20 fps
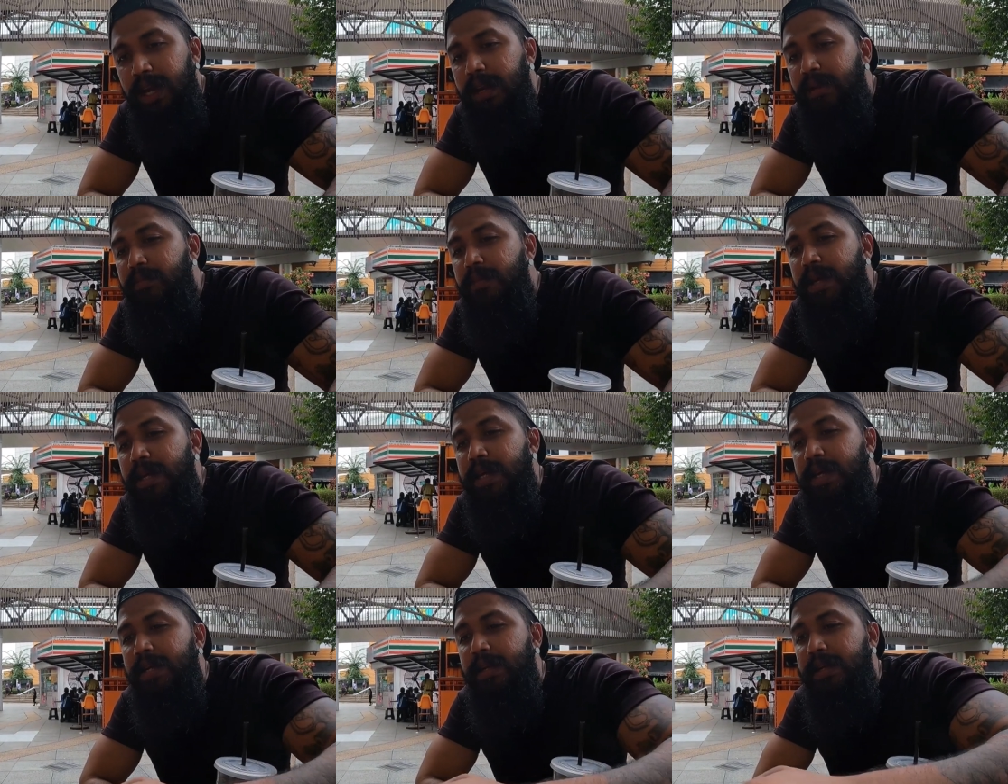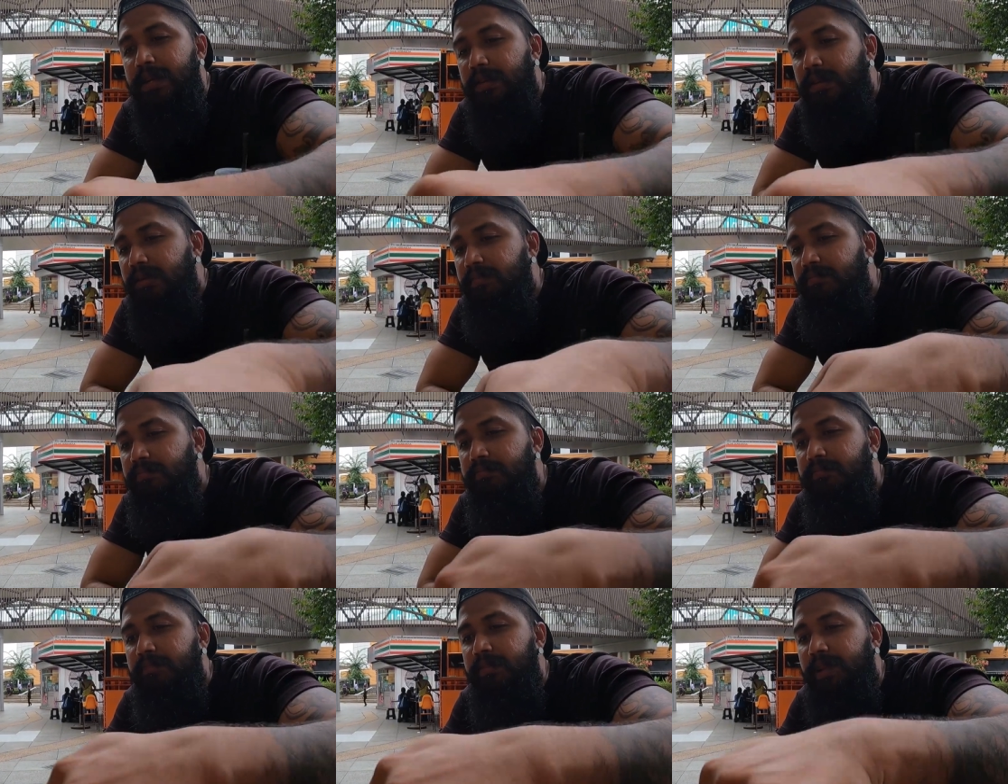and make it
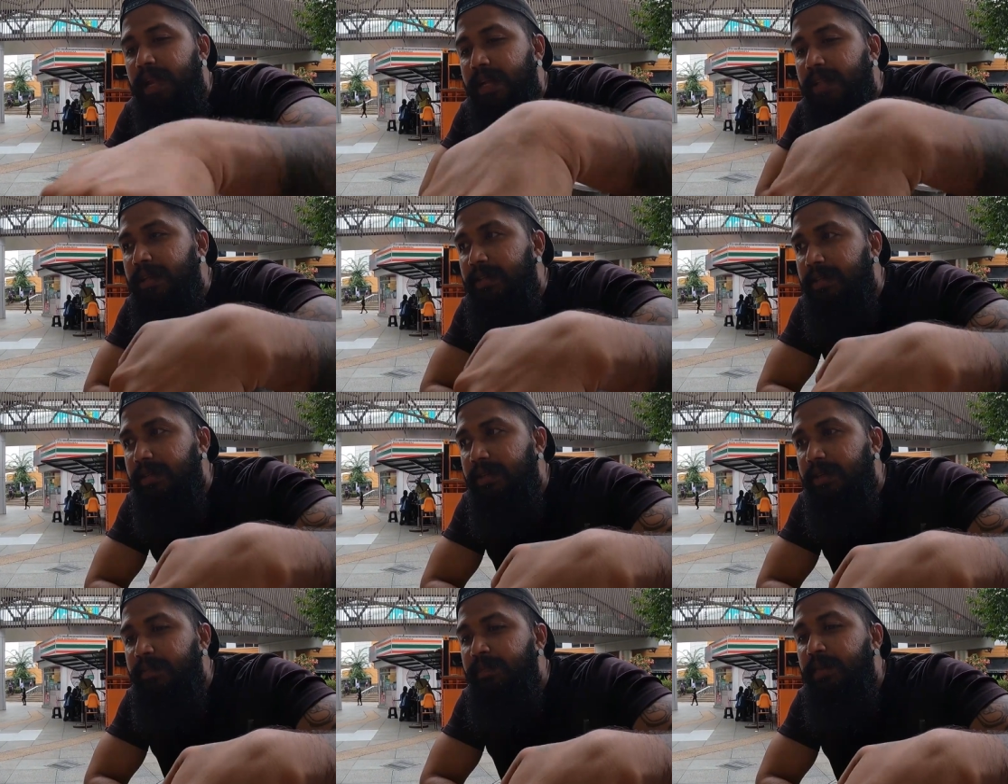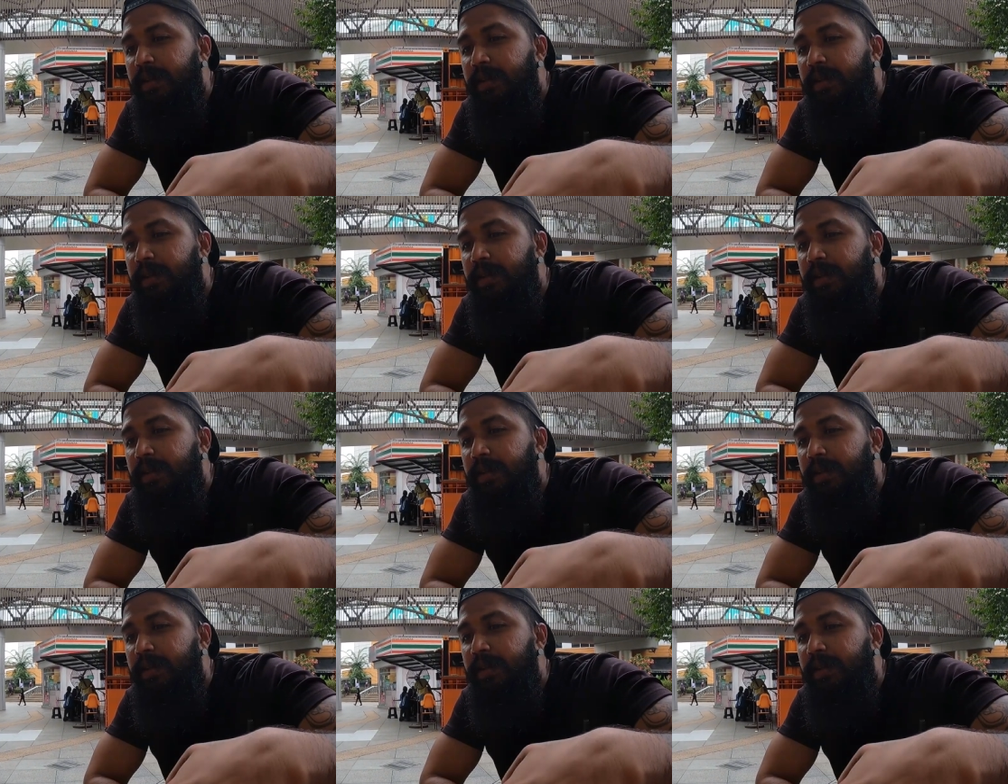like this now.